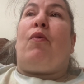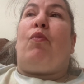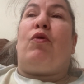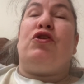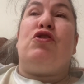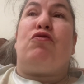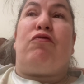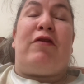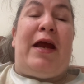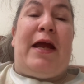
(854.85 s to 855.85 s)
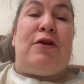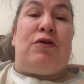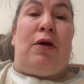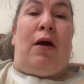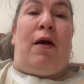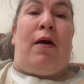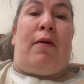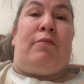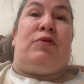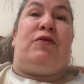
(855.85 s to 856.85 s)
When you create
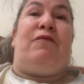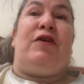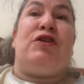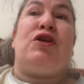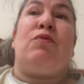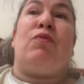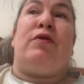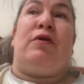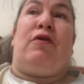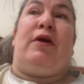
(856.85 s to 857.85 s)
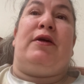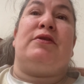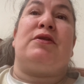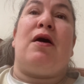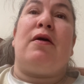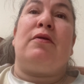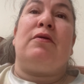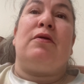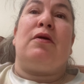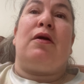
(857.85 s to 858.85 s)
division when there is
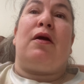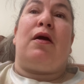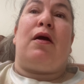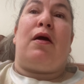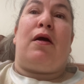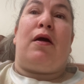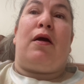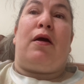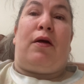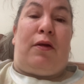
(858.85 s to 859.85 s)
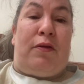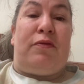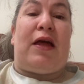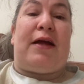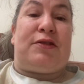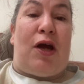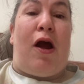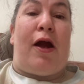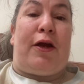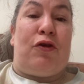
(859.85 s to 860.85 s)
none, that's a
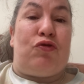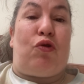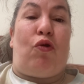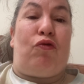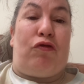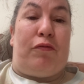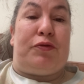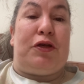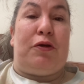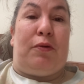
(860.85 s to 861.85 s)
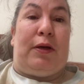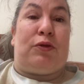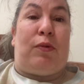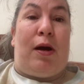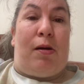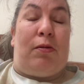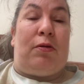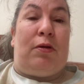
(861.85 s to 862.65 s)
high control group too as well.